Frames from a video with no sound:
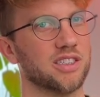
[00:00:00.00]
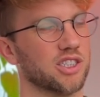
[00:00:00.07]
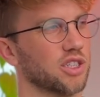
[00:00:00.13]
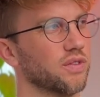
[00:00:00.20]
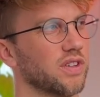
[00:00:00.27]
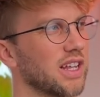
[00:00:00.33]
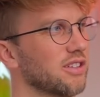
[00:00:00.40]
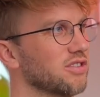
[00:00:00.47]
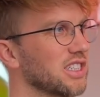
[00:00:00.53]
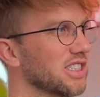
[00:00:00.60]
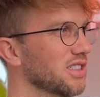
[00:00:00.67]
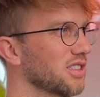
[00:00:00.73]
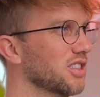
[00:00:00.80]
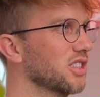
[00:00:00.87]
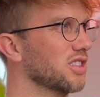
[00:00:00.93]
just for that
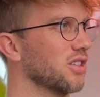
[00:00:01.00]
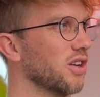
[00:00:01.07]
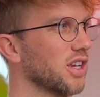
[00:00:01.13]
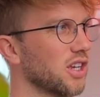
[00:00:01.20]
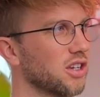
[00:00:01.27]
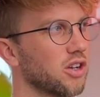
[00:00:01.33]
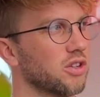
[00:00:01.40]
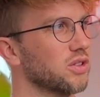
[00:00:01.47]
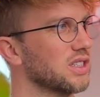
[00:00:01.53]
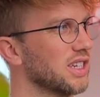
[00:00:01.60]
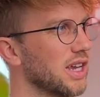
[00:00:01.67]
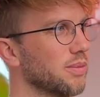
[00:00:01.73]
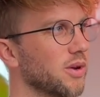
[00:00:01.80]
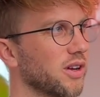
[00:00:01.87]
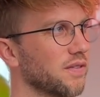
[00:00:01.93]
reason, just so I can go to a
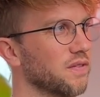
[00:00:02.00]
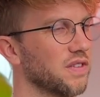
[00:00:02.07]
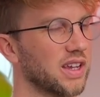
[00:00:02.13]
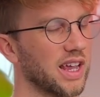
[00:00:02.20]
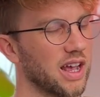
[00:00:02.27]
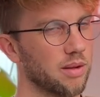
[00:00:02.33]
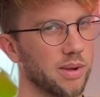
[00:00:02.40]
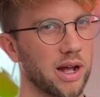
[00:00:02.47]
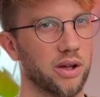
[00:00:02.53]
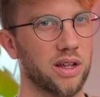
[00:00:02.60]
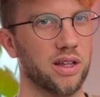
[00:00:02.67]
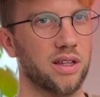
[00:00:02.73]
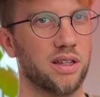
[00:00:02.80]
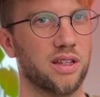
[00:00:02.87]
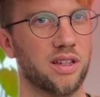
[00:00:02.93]
skate park and forget about it.
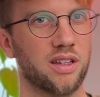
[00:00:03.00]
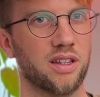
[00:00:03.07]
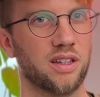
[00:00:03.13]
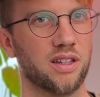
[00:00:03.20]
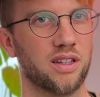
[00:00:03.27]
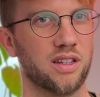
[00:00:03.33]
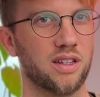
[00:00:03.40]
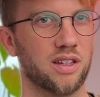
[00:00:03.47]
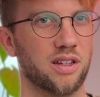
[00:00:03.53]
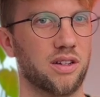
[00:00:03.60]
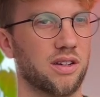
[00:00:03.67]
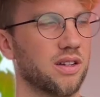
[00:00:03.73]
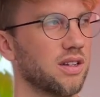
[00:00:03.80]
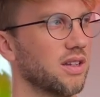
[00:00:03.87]
Did you try any set